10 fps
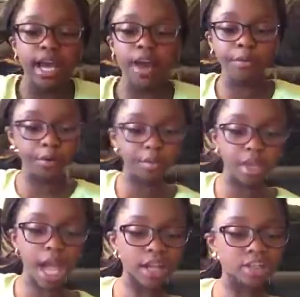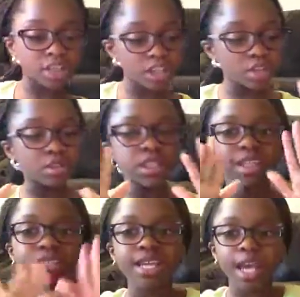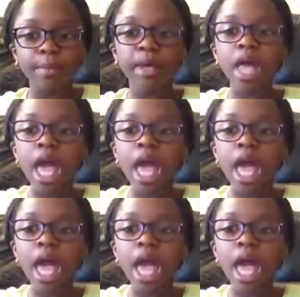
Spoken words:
I won't be actually using the tape.